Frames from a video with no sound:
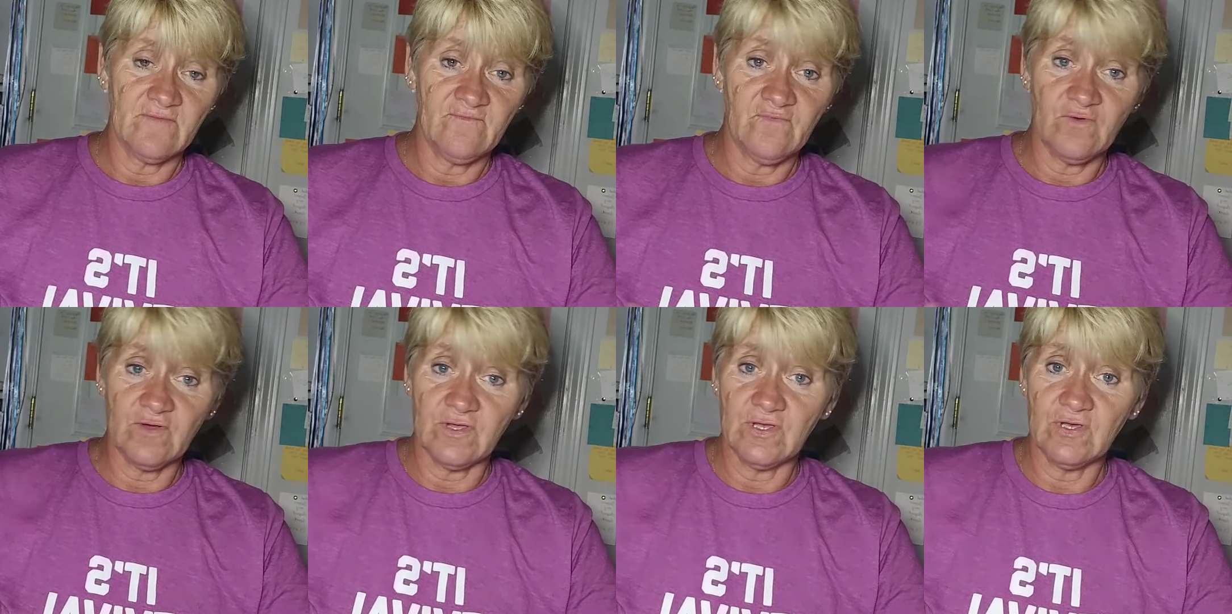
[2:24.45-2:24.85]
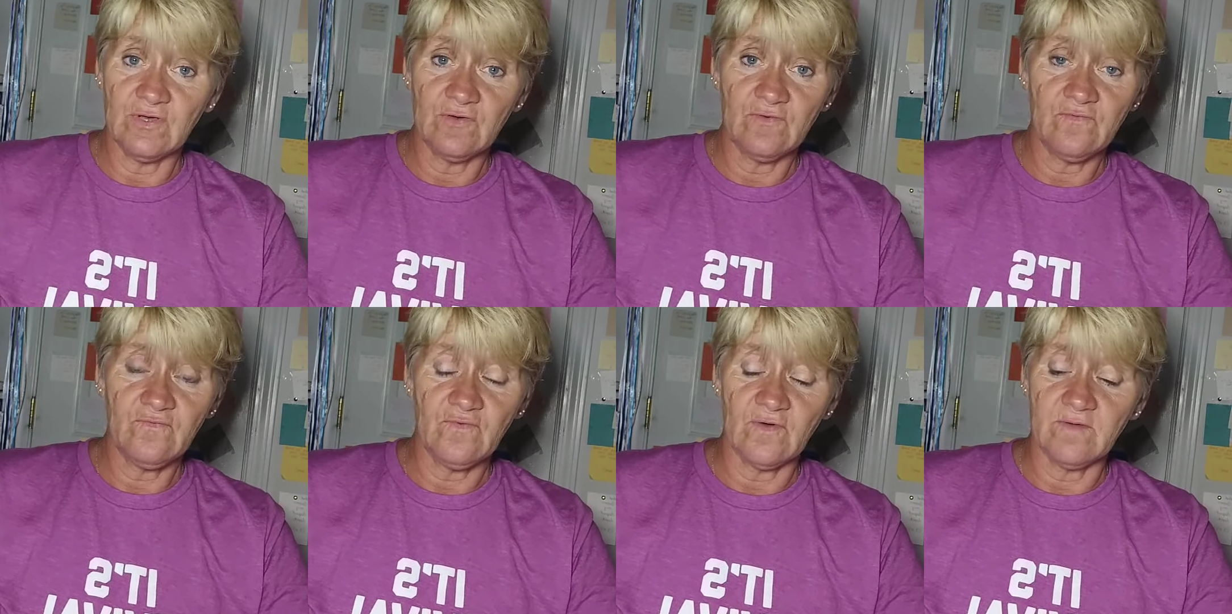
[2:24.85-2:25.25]
for
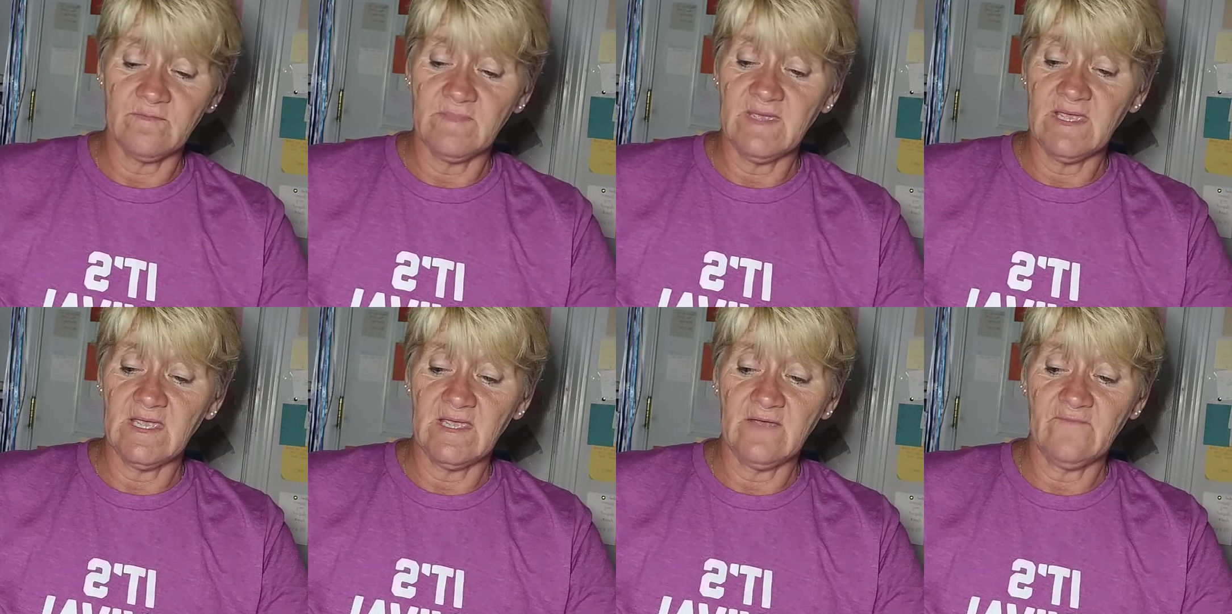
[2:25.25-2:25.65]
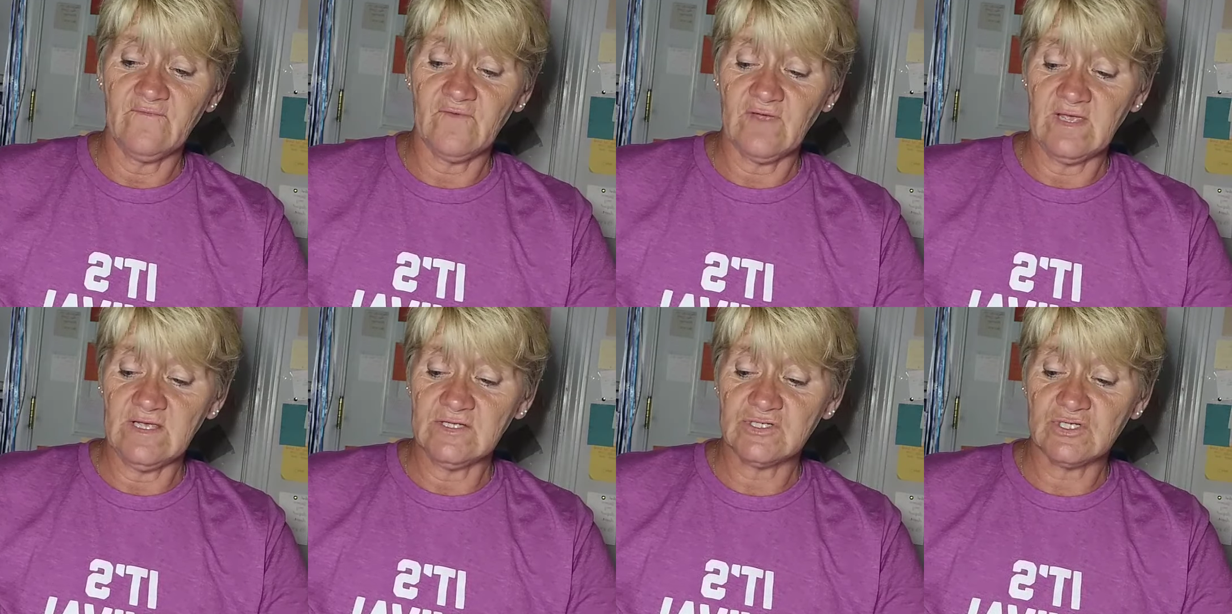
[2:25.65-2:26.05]
you, for me, for
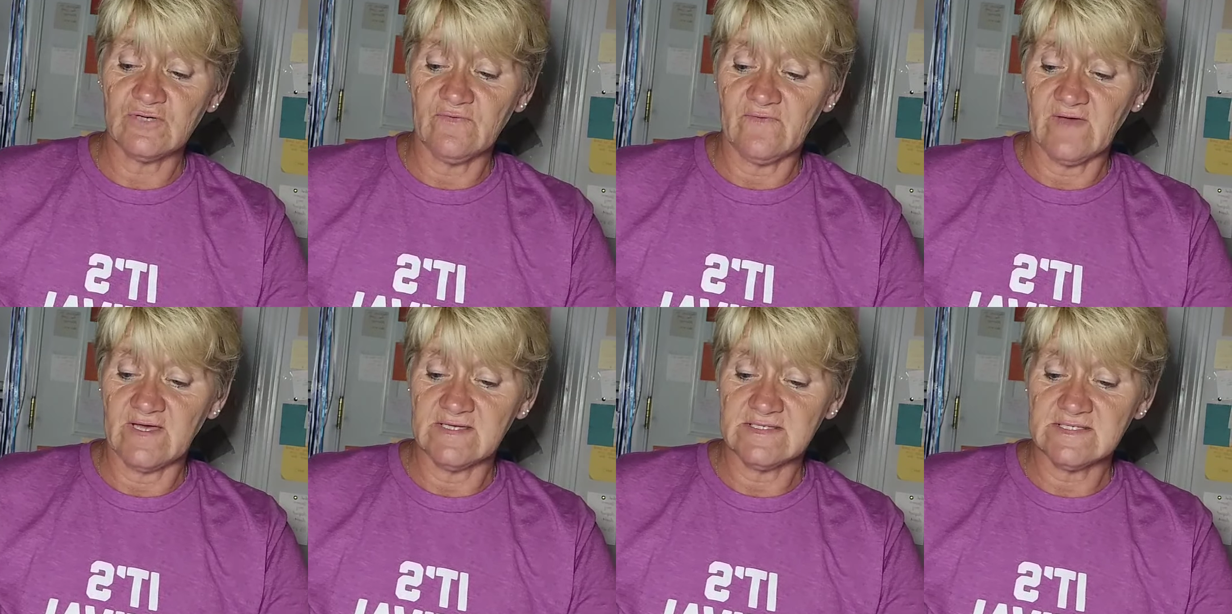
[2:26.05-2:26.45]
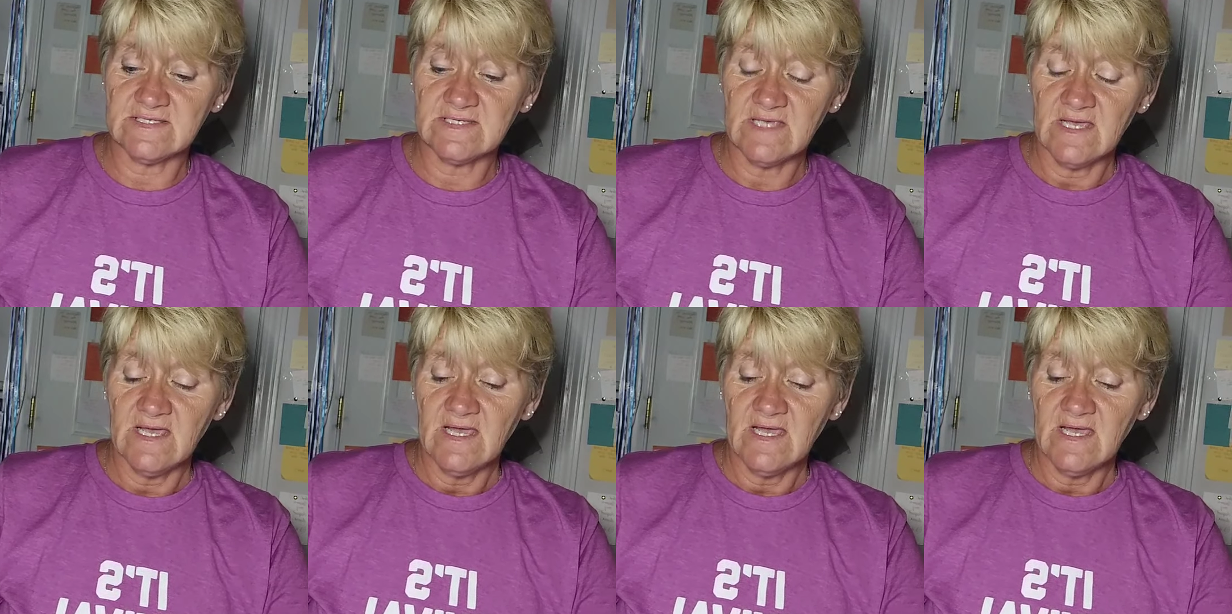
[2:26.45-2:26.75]
each of us,